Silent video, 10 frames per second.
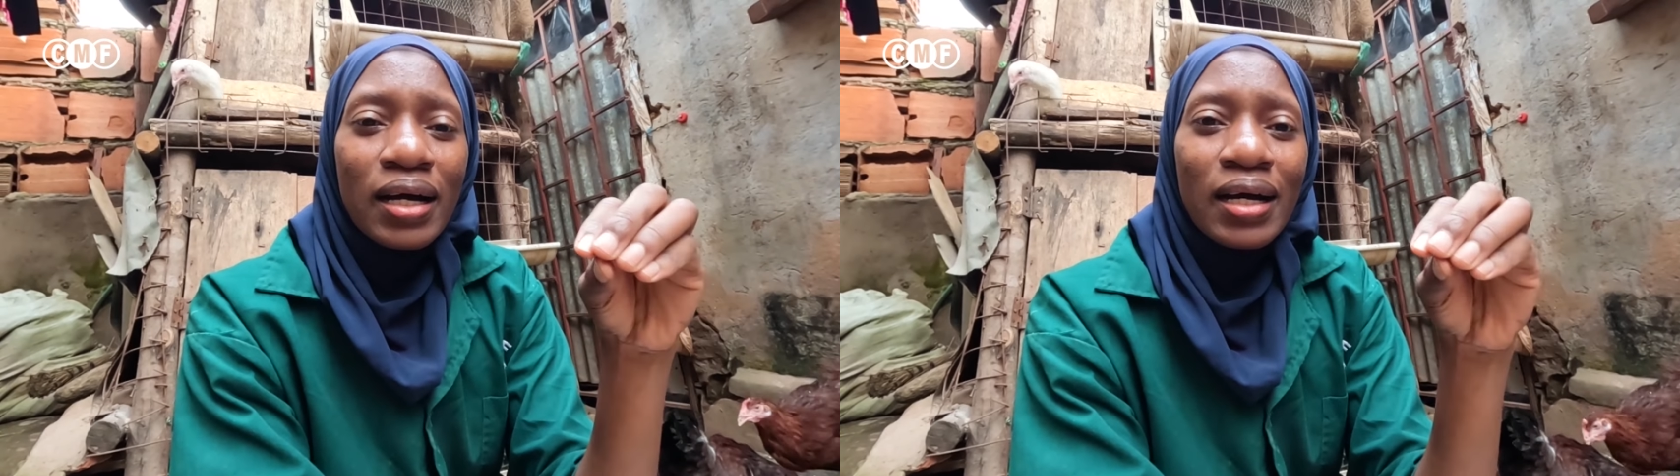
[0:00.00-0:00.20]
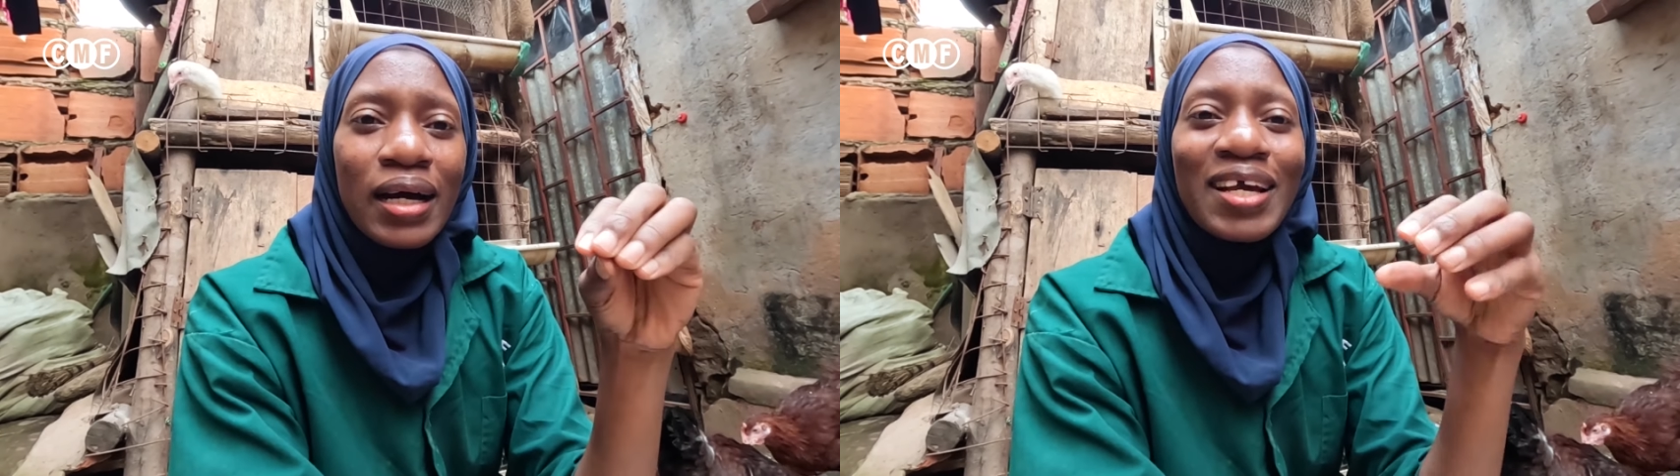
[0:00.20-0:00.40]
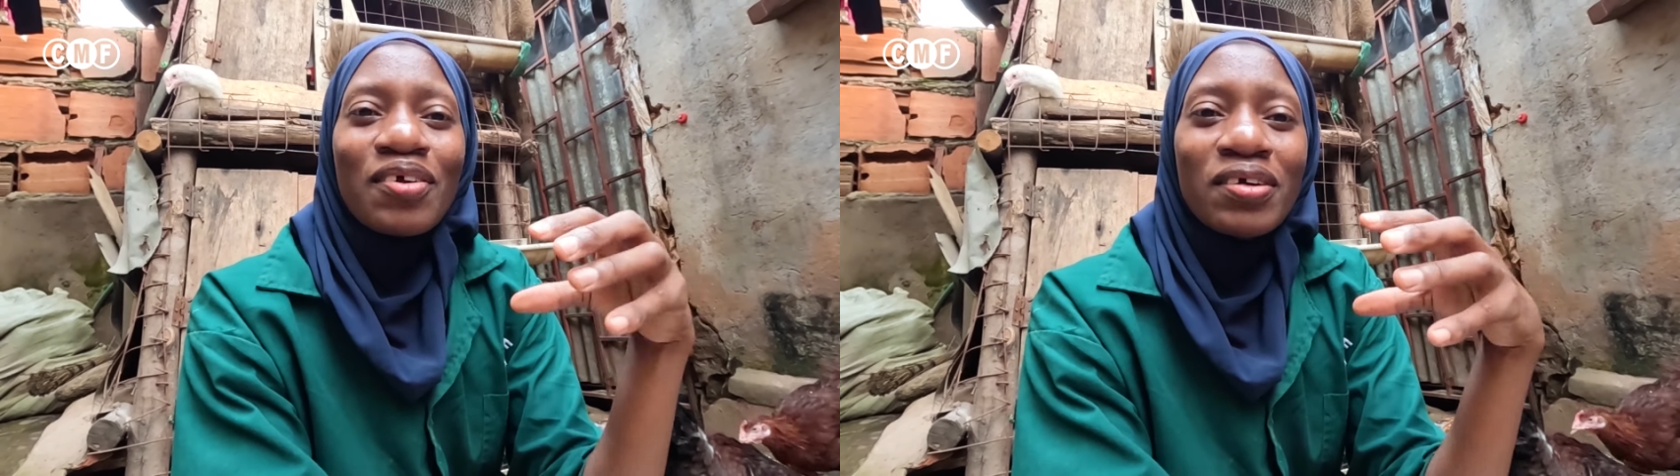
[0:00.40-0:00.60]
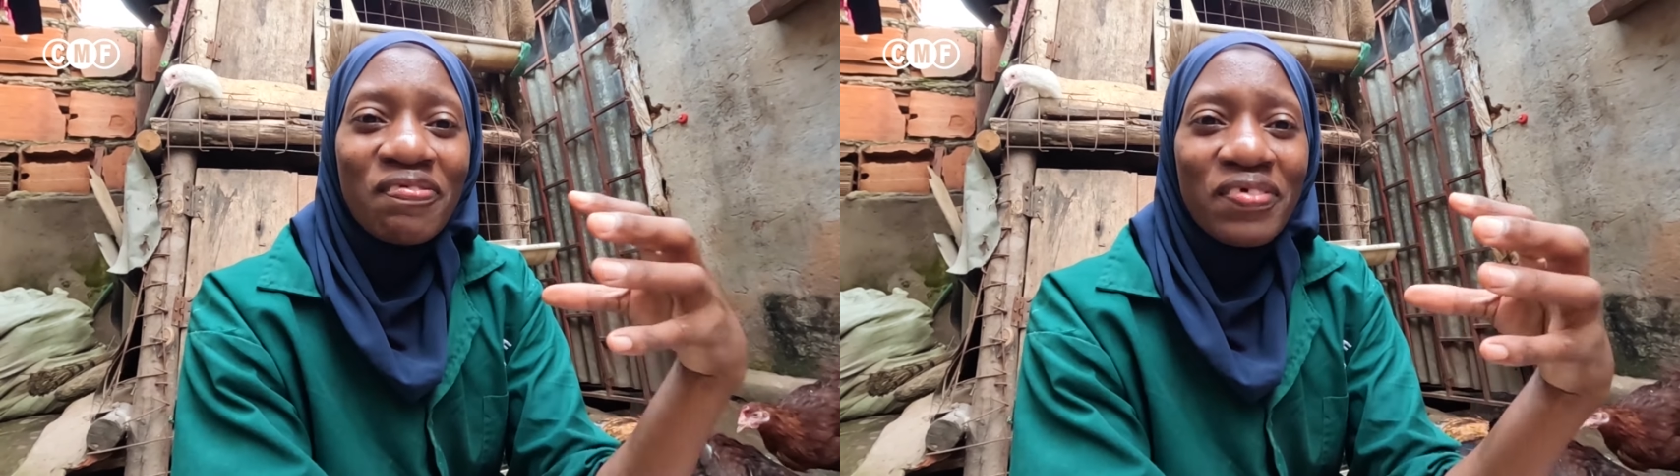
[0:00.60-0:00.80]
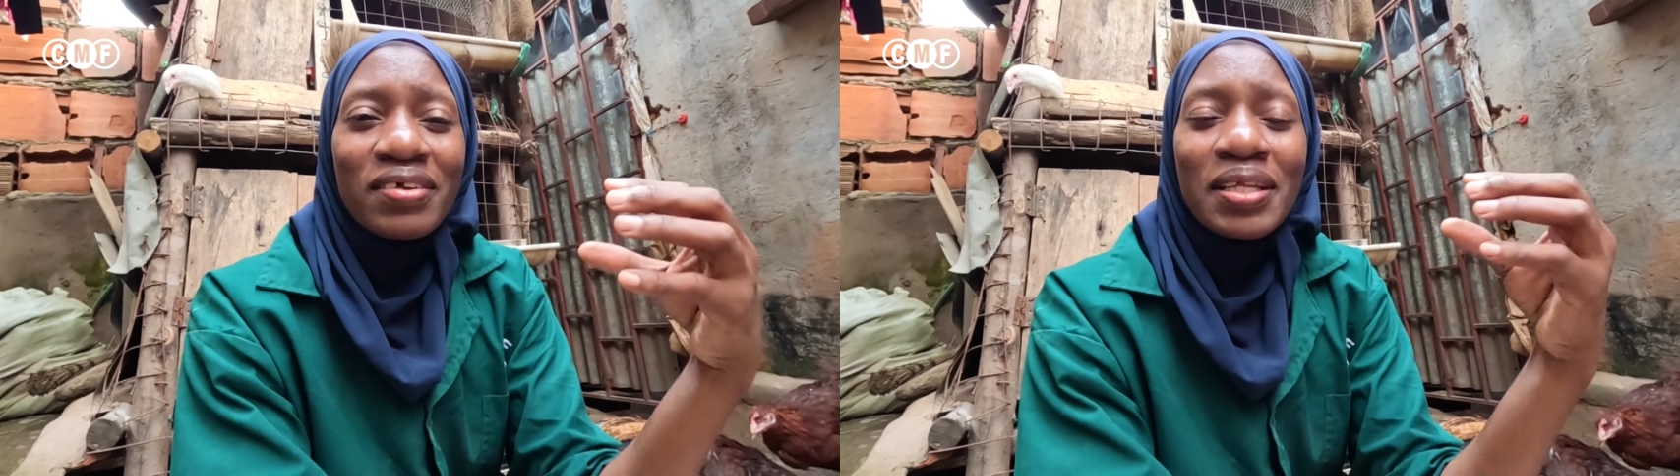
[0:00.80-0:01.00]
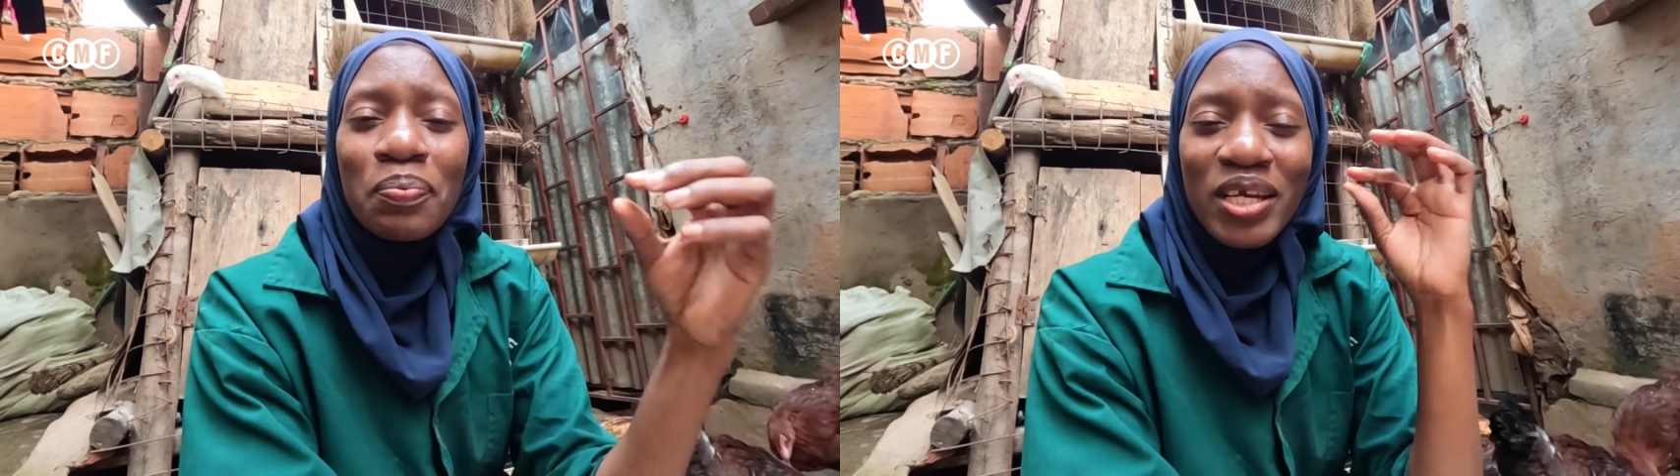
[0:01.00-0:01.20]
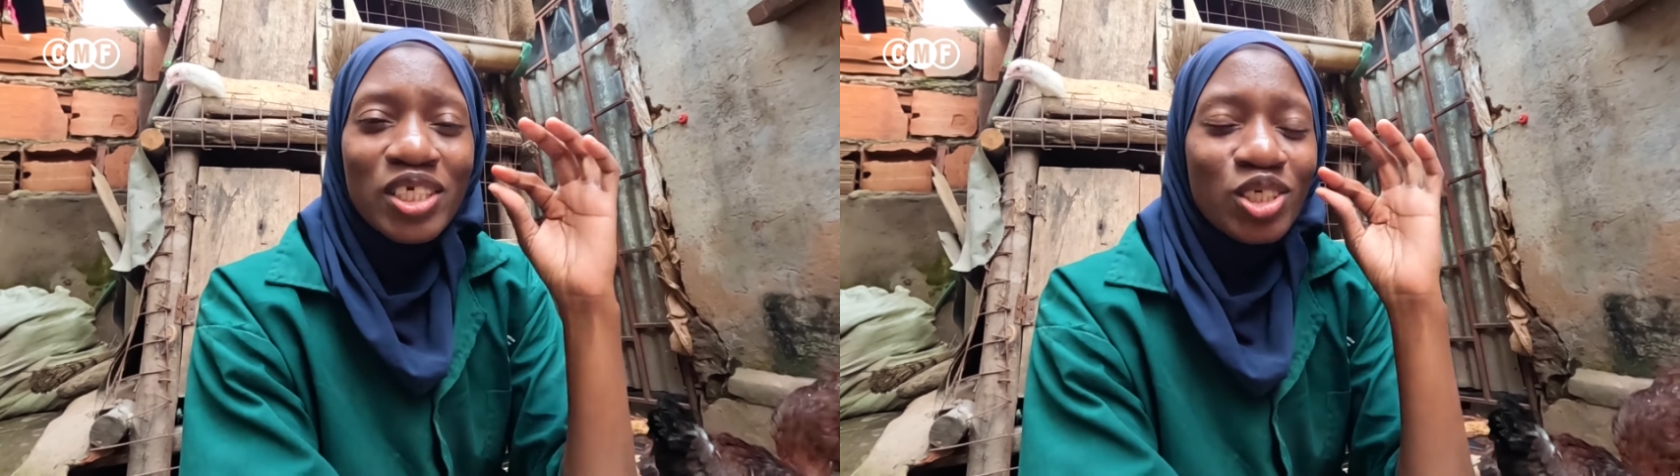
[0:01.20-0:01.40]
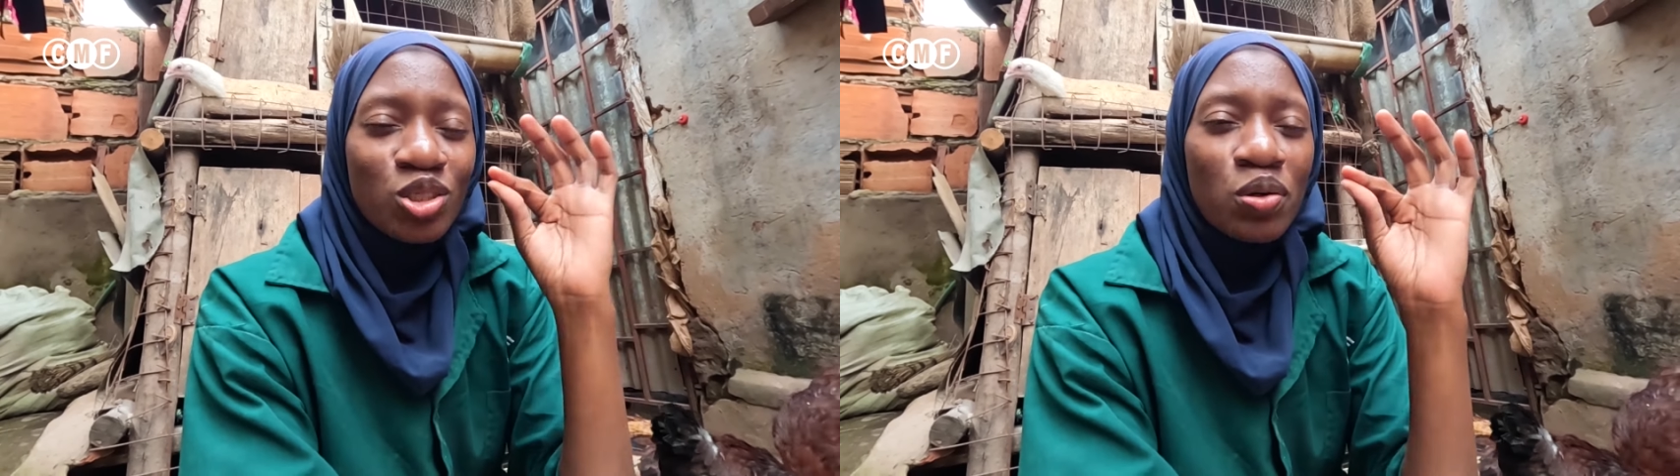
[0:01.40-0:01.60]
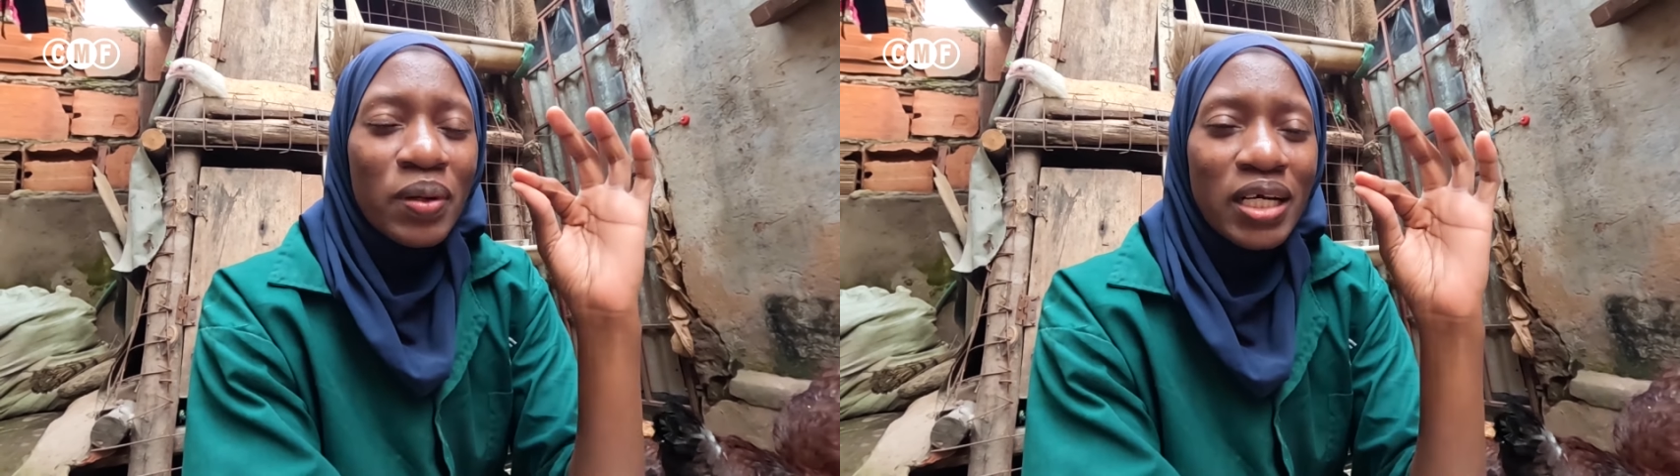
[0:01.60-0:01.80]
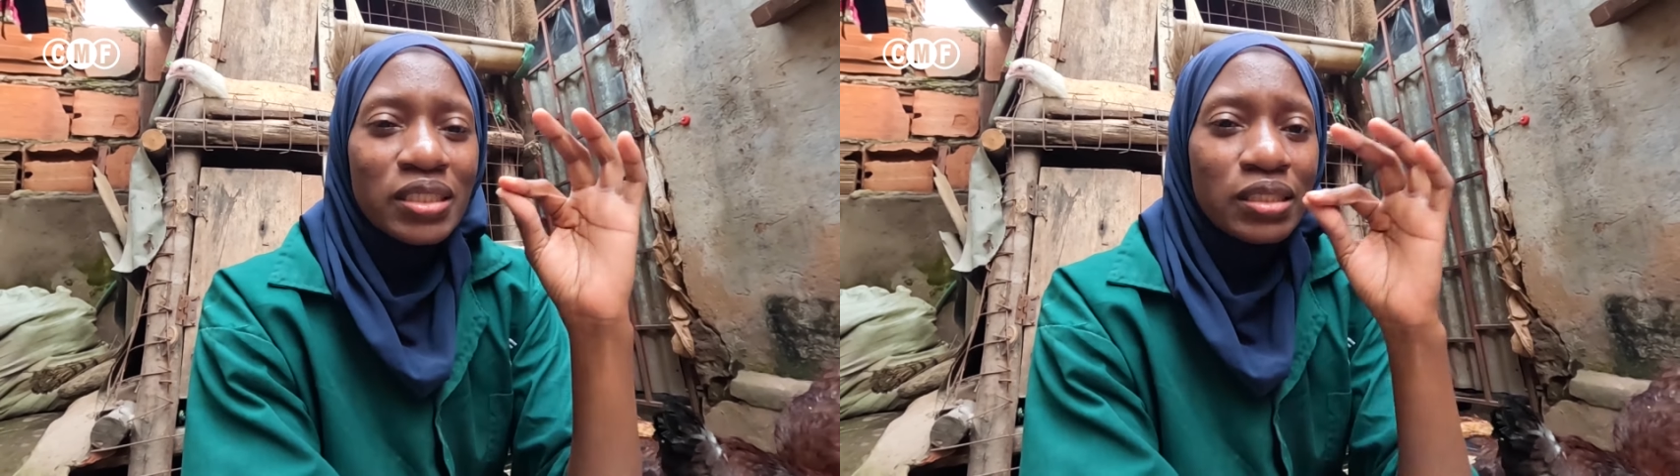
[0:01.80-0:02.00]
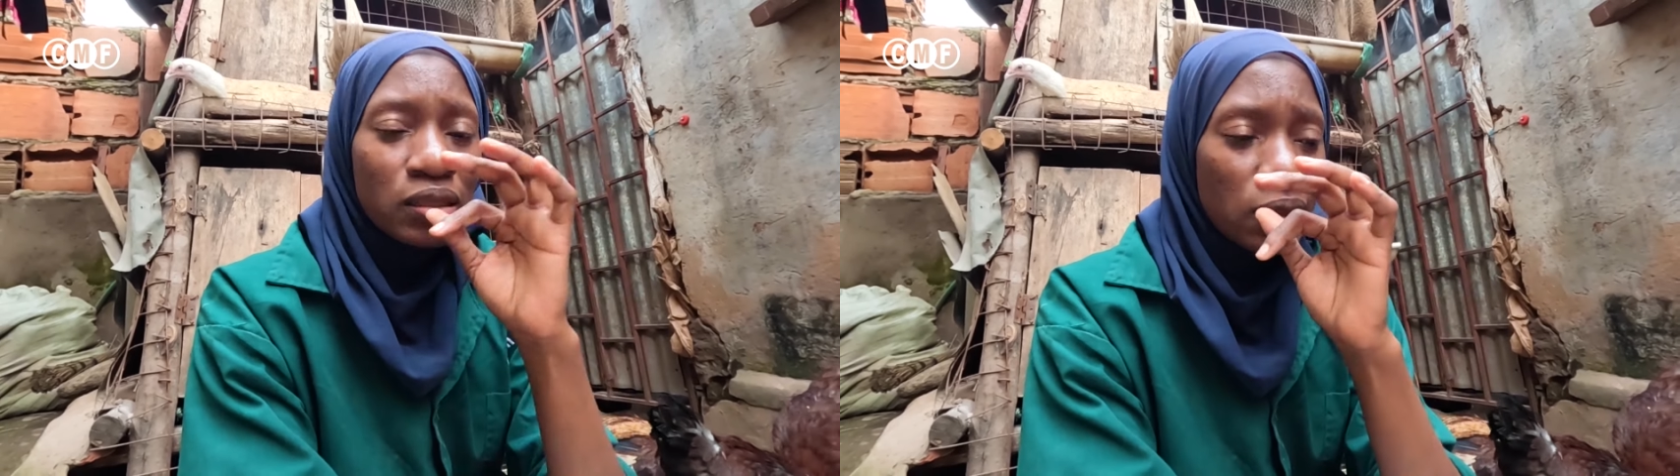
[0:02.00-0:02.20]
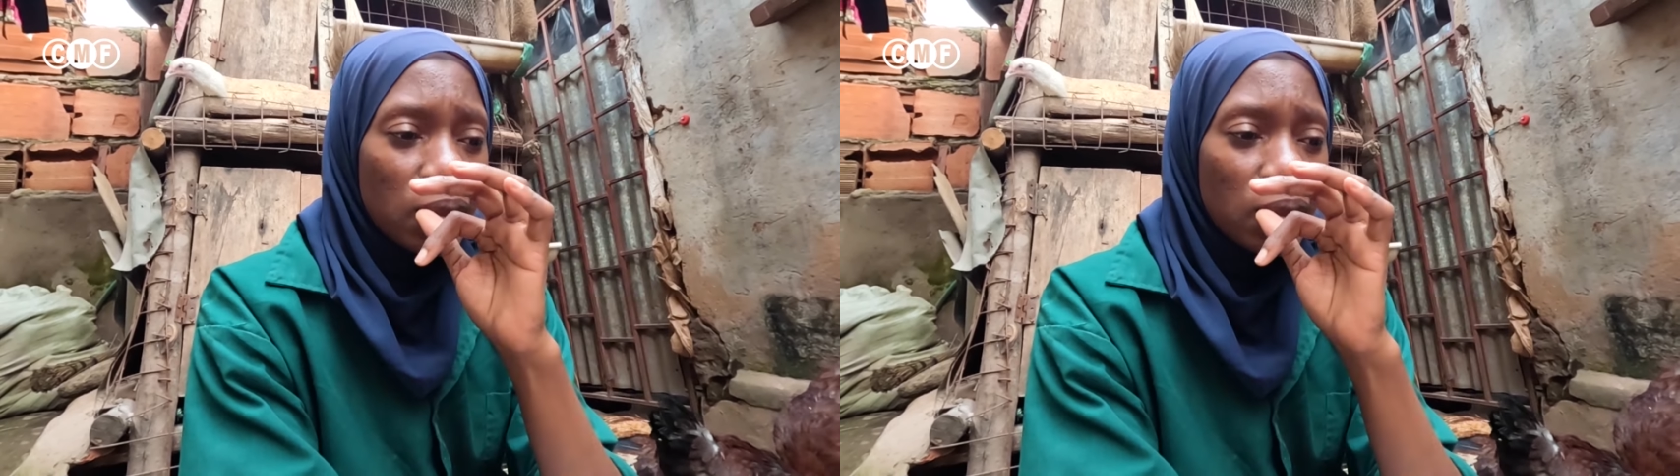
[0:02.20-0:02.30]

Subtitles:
I don't feel the pinch so much.